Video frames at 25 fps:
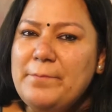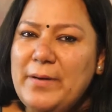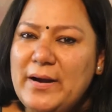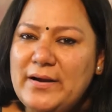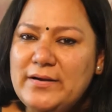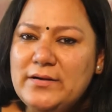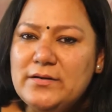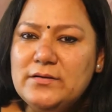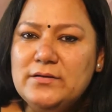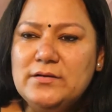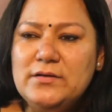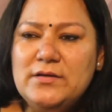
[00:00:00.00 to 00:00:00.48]

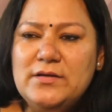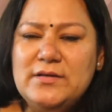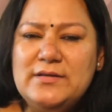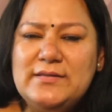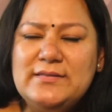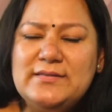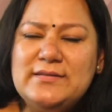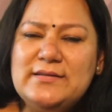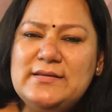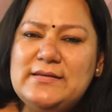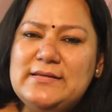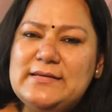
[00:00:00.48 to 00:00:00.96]
but
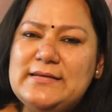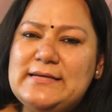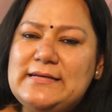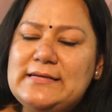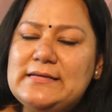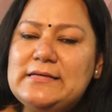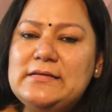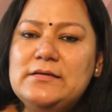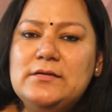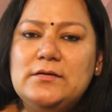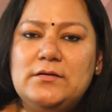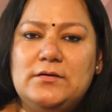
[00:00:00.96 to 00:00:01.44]
there's
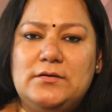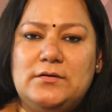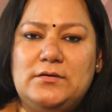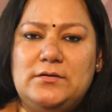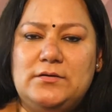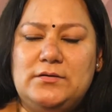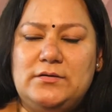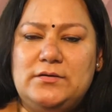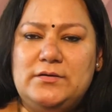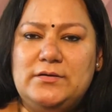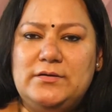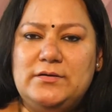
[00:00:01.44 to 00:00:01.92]
little
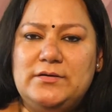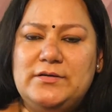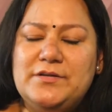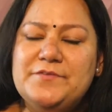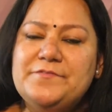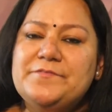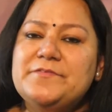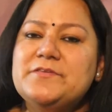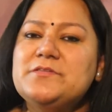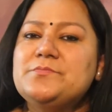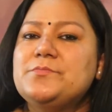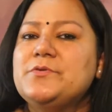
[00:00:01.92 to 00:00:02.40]
uh,
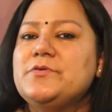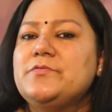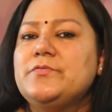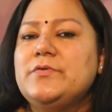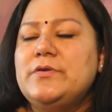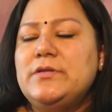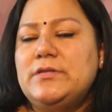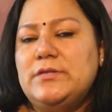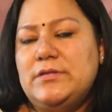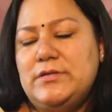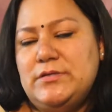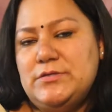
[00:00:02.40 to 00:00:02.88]
difference
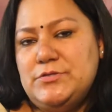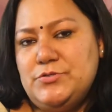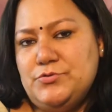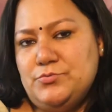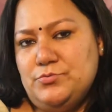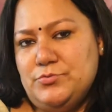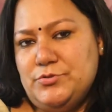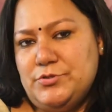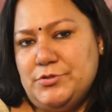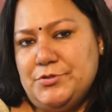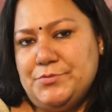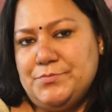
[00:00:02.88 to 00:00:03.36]
between these
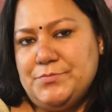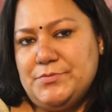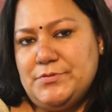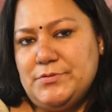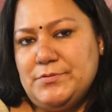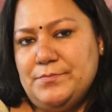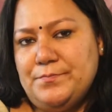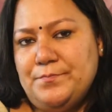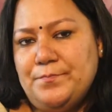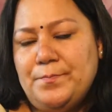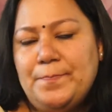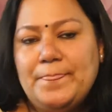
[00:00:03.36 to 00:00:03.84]
two terms.